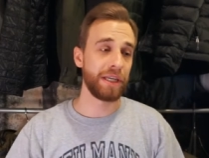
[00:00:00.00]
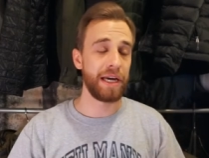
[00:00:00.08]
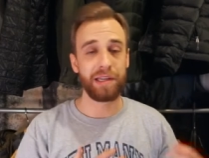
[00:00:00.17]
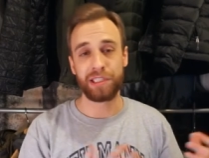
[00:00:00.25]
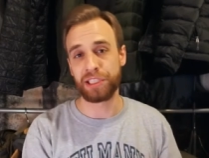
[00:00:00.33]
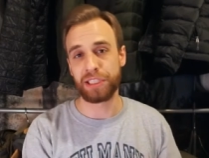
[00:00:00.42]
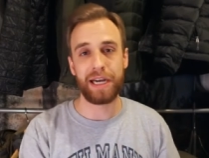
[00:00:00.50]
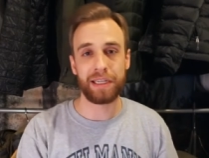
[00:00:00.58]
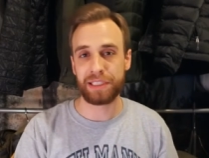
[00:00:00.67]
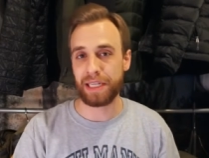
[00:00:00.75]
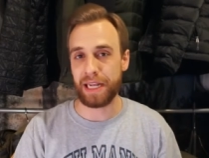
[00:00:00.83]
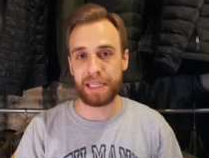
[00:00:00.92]
the kind of
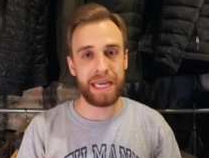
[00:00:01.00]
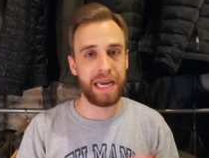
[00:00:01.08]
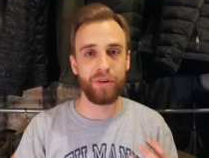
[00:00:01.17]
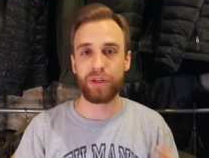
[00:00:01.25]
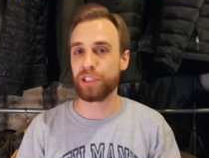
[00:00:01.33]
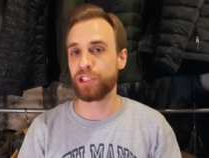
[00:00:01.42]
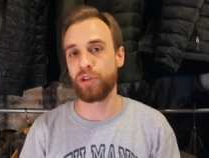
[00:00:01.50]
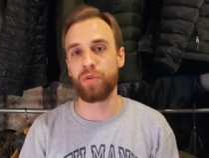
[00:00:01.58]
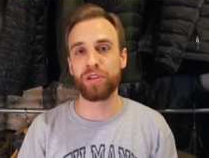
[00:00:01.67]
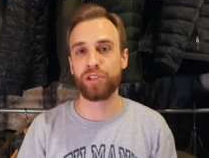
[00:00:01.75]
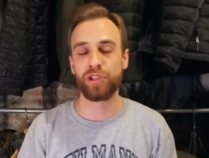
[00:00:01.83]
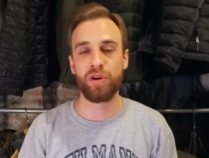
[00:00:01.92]
socks that I carry, so
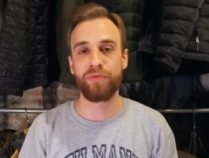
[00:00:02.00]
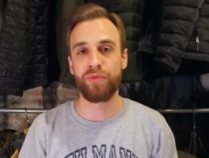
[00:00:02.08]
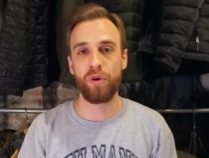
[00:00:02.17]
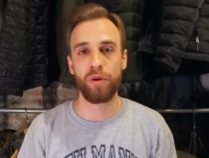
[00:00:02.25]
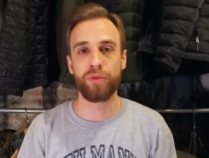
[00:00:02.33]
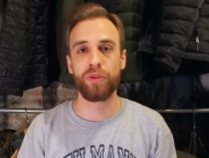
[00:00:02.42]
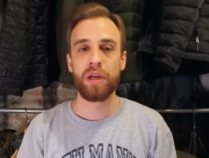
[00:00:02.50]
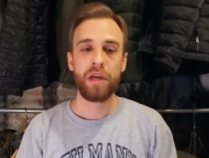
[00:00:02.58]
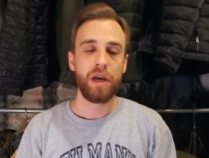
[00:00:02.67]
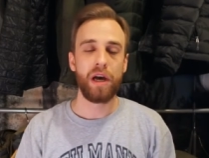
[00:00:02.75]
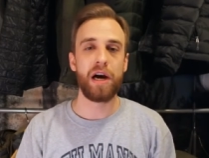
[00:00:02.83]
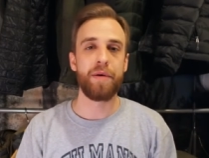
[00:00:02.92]
on and so forth.
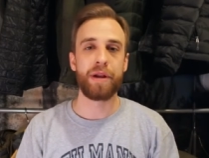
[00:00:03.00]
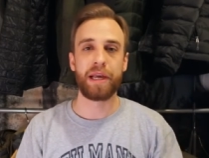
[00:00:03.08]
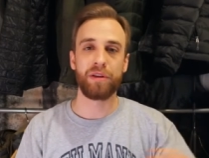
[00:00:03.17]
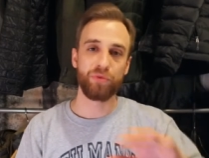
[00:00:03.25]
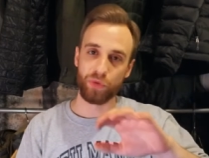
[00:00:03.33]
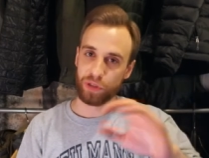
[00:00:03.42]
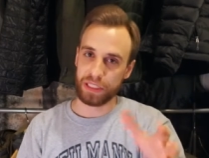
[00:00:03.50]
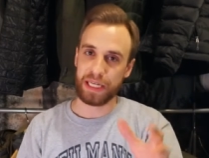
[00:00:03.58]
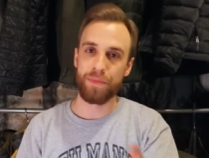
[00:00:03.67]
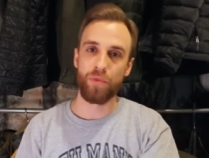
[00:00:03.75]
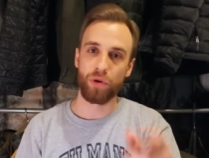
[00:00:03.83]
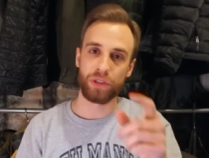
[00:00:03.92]
Um, and I can really
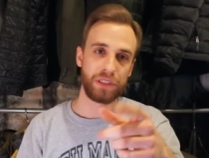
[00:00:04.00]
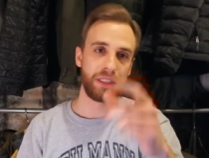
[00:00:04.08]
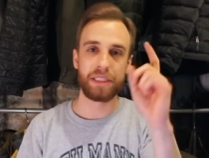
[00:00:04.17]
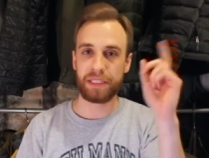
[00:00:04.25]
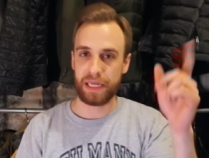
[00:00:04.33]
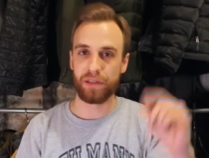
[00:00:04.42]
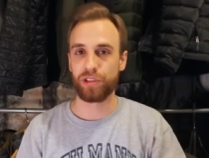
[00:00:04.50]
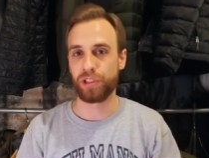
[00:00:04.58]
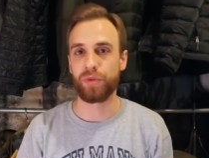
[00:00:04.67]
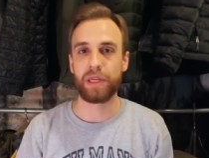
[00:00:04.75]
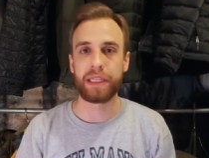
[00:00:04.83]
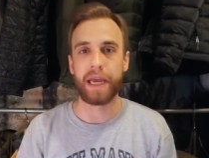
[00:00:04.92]
get more into detail
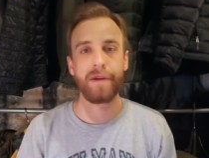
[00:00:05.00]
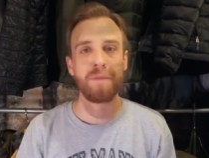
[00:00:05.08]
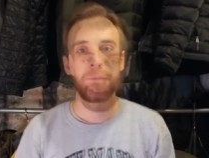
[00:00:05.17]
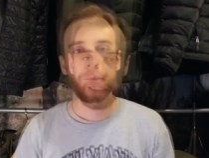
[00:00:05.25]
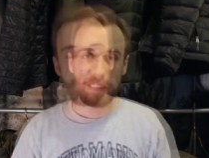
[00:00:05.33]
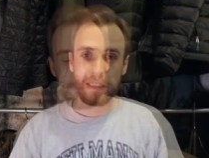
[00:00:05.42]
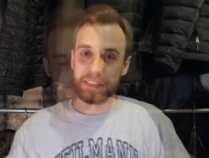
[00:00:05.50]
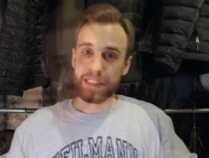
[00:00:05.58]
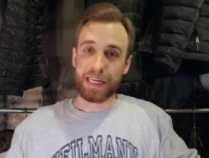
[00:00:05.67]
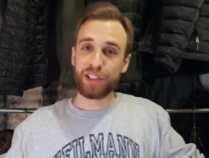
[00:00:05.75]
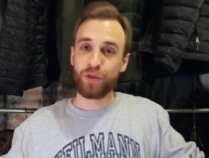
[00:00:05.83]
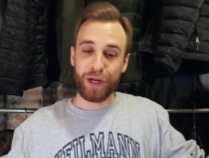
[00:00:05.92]
just right there.
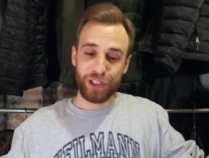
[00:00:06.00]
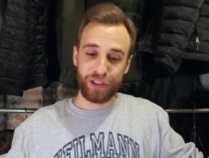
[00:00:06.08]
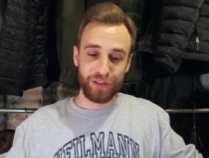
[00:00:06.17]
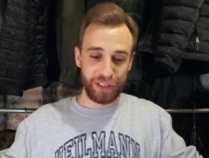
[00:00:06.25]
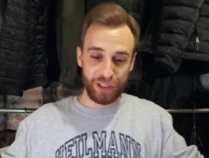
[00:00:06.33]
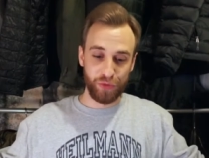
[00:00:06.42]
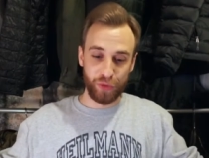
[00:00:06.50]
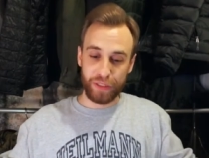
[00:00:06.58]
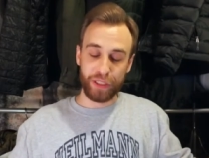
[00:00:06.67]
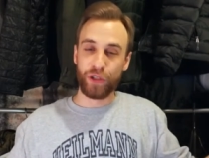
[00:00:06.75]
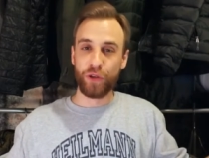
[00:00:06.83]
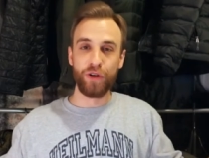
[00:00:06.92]
Next question, this is
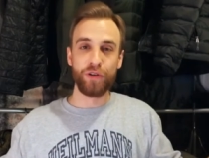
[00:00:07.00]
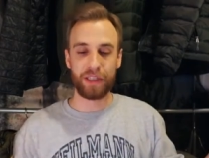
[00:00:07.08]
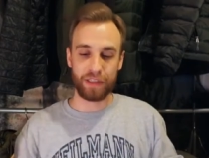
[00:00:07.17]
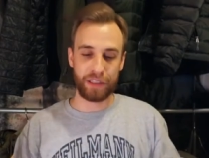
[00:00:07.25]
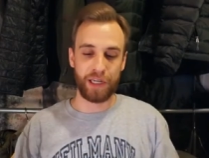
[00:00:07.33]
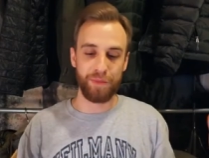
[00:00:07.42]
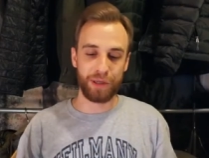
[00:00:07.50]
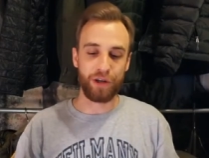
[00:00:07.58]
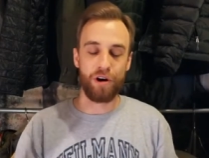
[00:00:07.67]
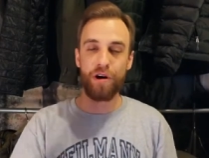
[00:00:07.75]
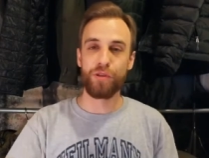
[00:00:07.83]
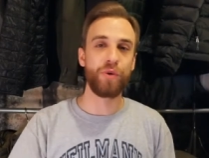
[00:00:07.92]
really cool. Coming
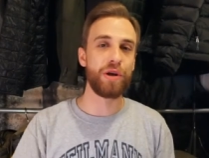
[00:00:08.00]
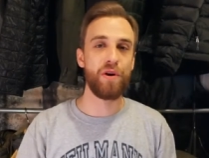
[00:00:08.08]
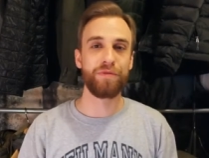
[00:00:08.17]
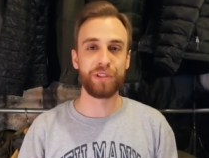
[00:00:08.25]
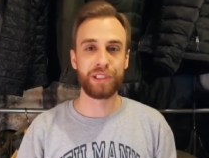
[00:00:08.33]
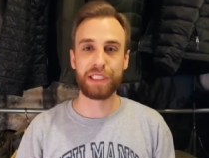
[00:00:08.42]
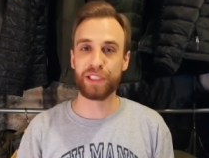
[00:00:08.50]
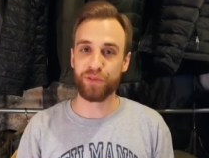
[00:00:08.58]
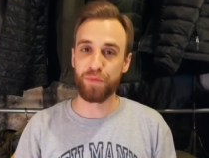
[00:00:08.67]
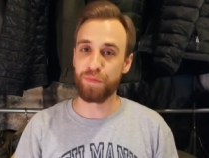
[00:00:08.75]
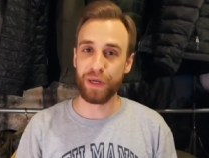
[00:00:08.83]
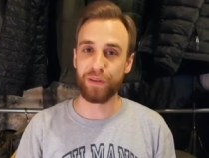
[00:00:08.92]
all the way overseas
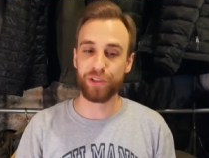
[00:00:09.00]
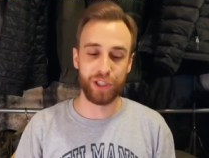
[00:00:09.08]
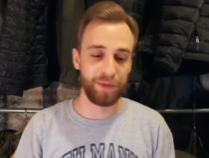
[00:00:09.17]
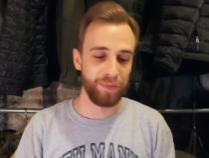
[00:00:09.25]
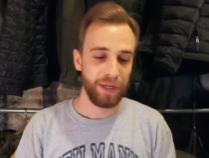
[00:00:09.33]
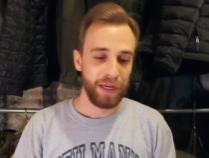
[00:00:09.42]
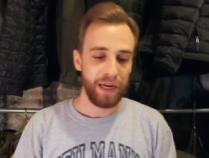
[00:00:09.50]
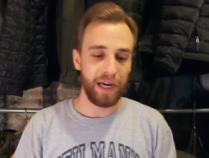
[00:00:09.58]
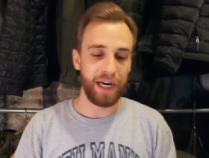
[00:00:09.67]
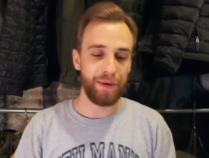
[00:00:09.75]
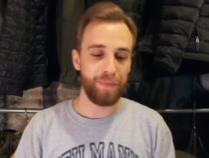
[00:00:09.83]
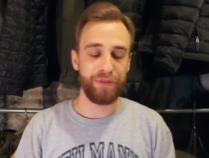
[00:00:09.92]
from Belgium,
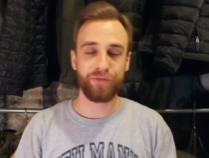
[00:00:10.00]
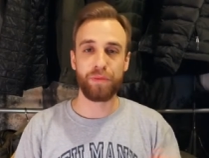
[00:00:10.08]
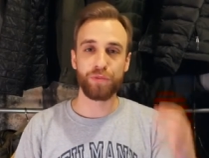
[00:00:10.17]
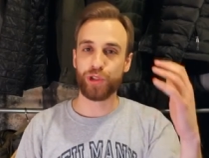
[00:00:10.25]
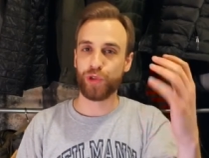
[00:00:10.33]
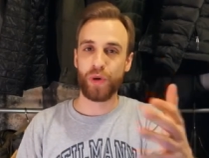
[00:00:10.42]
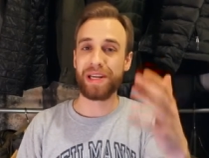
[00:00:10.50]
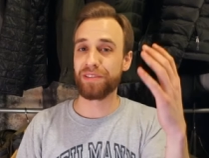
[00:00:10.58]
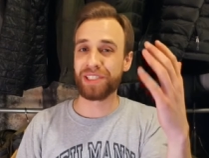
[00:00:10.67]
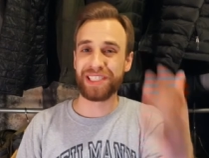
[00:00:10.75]
uh, but from Trail